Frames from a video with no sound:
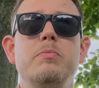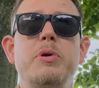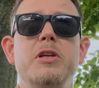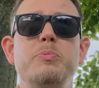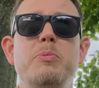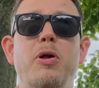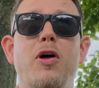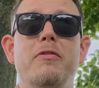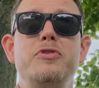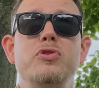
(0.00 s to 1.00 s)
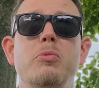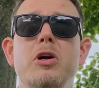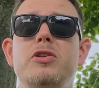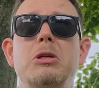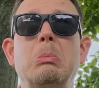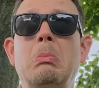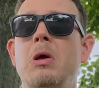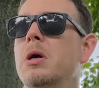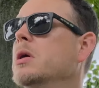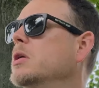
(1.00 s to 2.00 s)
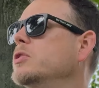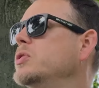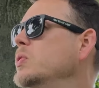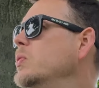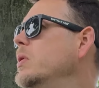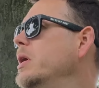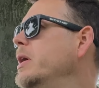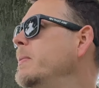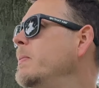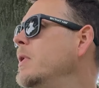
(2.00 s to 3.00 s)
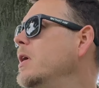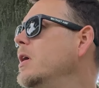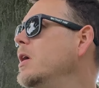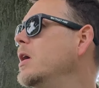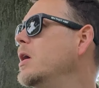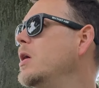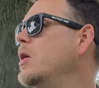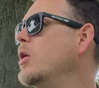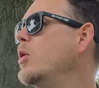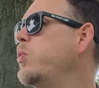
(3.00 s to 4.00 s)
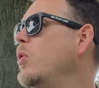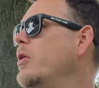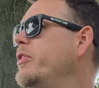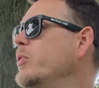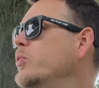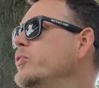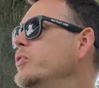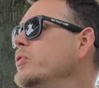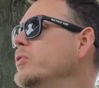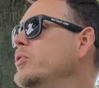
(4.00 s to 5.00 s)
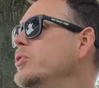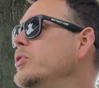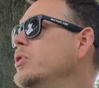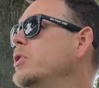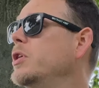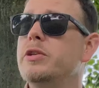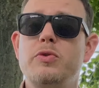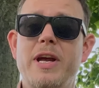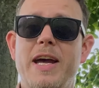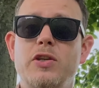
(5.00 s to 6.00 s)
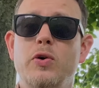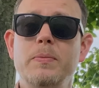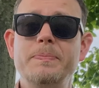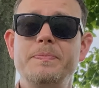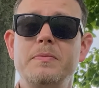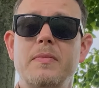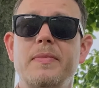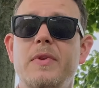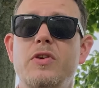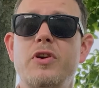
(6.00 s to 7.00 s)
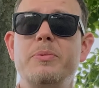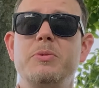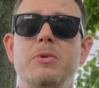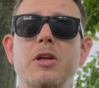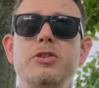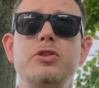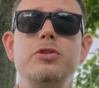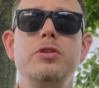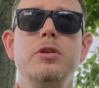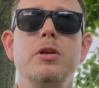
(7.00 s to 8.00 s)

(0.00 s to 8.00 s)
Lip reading: piss people off too much. So what I think we'll do is going to head home, grab some lunch,